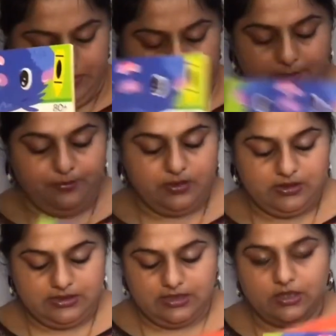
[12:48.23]

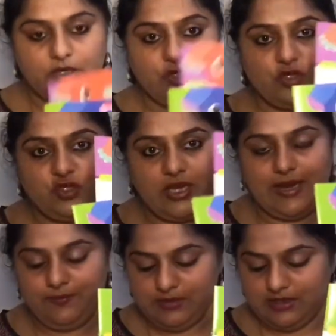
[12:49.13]
Numbers,
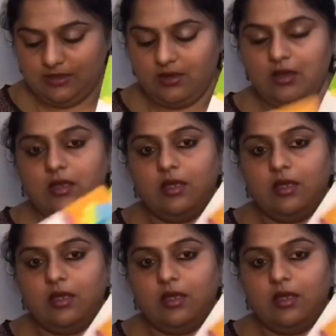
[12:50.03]
shapes,